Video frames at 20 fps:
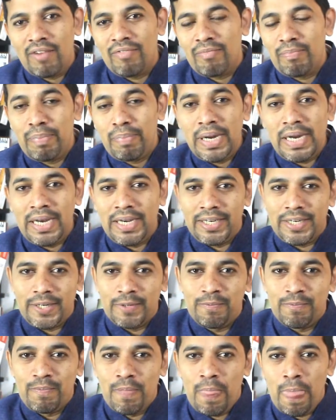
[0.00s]
of paint,
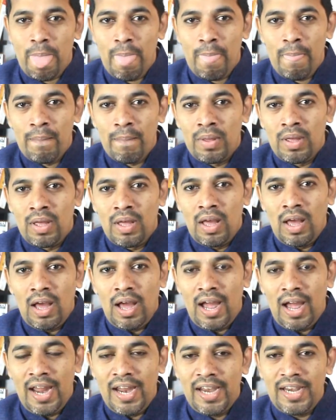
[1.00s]

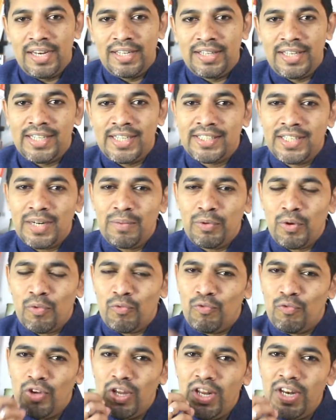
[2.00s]
and they set a
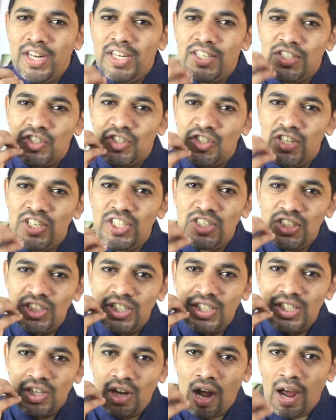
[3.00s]
very
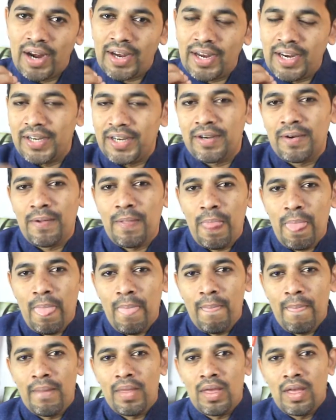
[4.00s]
stringent target,
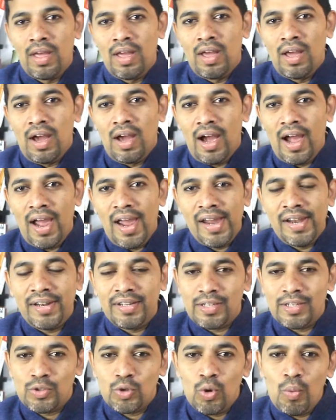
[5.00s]

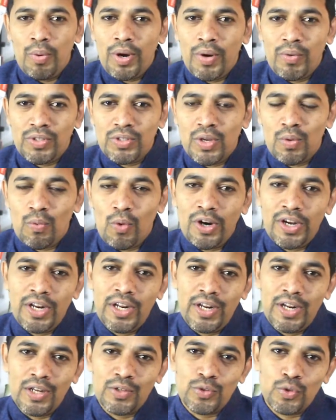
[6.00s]
and the supervisor, what
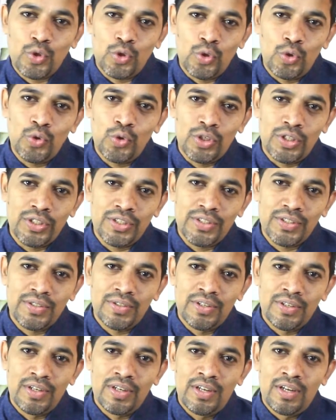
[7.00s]
he has to do
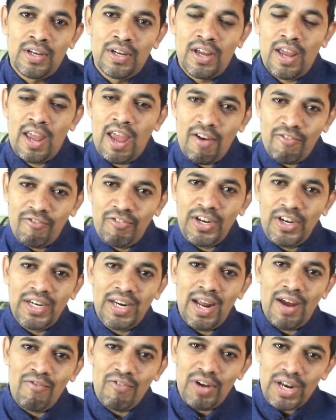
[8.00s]
is every
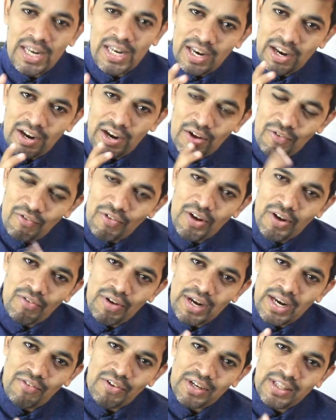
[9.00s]
time
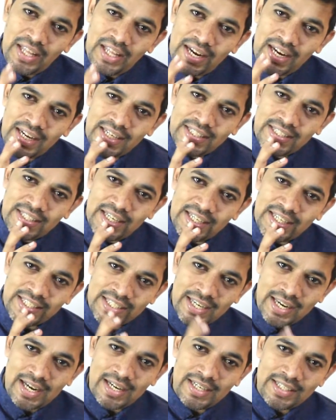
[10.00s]
whenever there is a
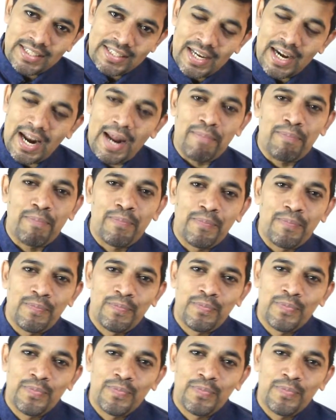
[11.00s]
scrap,